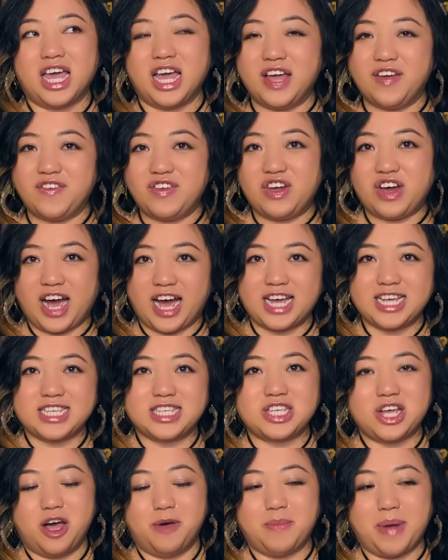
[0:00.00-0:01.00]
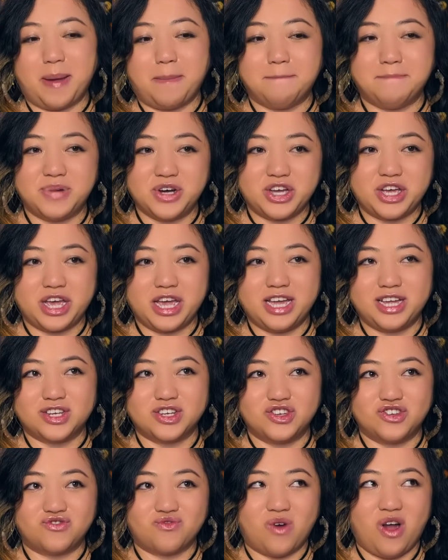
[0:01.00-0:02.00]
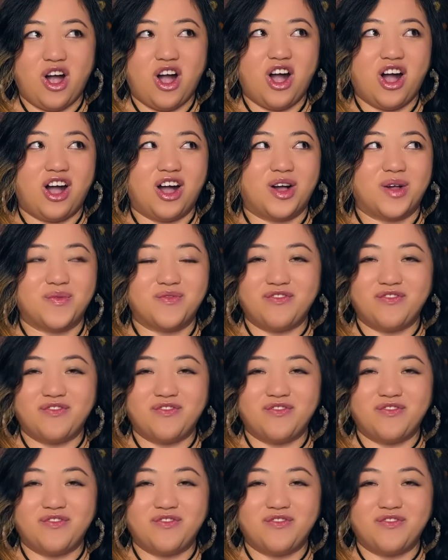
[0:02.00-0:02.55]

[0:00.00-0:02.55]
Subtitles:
If you guys saw my book and draw